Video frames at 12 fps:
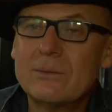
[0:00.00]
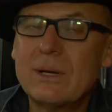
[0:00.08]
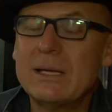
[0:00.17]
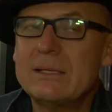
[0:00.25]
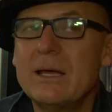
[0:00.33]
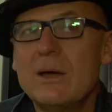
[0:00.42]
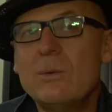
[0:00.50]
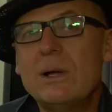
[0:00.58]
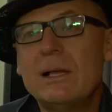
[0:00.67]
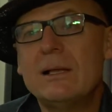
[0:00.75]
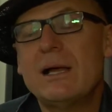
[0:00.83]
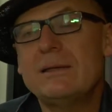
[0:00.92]
right.
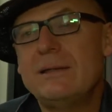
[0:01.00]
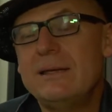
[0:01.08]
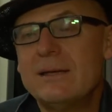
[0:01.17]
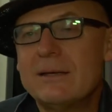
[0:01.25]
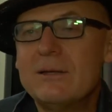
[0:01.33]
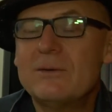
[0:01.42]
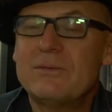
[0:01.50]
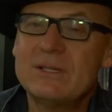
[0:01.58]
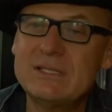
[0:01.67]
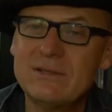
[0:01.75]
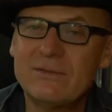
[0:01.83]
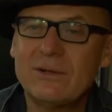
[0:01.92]
Well, I think you know.
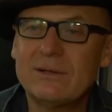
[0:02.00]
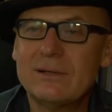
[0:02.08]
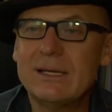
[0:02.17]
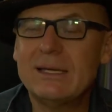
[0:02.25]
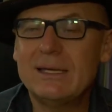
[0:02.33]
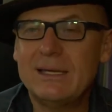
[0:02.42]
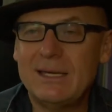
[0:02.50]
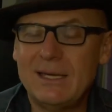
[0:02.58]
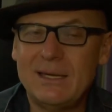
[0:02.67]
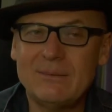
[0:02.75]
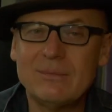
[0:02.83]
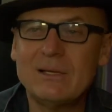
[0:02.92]
First of all,
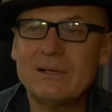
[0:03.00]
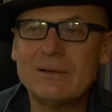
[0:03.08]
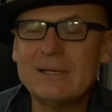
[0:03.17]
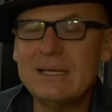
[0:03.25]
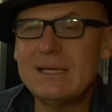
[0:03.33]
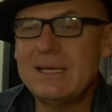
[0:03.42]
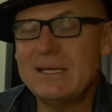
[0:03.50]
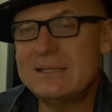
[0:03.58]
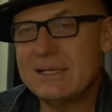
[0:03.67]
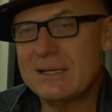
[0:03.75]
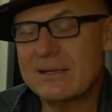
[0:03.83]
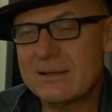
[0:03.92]
he
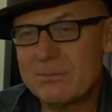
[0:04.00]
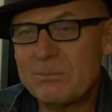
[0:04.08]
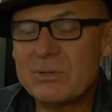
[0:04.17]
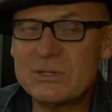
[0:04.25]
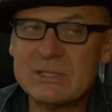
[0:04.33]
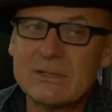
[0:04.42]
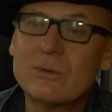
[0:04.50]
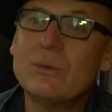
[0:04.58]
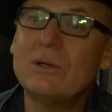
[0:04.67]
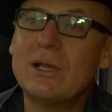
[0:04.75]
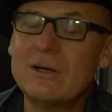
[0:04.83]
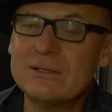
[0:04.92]
he's a person who
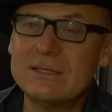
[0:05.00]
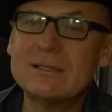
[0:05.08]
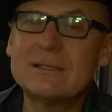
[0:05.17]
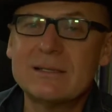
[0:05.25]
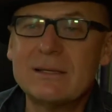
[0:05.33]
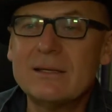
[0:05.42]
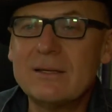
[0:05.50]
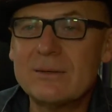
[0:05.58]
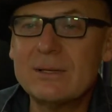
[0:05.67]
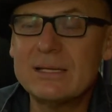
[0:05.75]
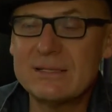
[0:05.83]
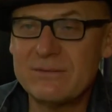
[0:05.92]
lost you know
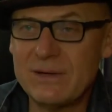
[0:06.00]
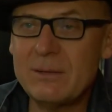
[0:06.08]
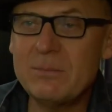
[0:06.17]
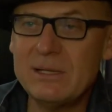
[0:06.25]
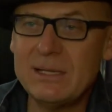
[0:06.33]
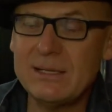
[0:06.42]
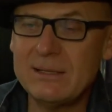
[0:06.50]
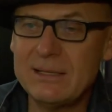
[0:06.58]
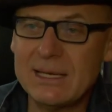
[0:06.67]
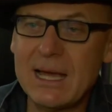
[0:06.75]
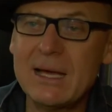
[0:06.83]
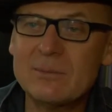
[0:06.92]
his family in
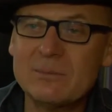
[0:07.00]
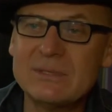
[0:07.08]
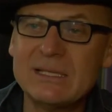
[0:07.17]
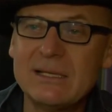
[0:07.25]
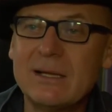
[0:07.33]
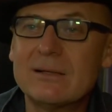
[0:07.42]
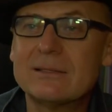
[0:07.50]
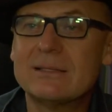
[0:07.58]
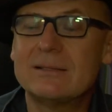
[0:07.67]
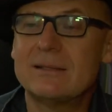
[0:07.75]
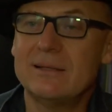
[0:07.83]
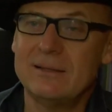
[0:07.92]
the camps. He
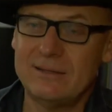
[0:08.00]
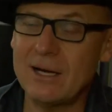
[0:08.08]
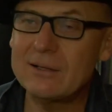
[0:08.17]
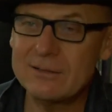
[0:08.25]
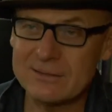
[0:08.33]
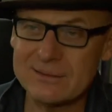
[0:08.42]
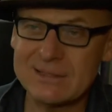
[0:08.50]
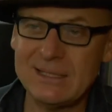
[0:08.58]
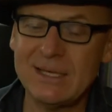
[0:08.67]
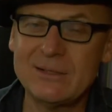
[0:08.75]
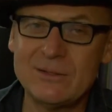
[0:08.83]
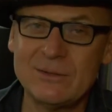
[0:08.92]
lost daughters. He
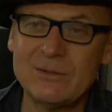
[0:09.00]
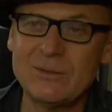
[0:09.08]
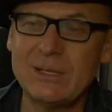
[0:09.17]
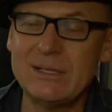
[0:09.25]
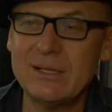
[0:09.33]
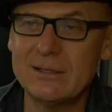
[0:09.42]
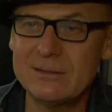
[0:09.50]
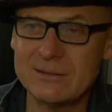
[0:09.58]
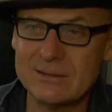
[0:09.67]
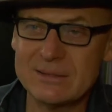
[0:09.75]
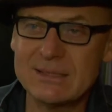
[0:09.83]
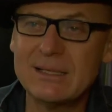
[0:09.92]
had two twin
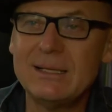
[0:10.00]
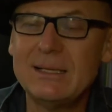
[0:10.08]
daughters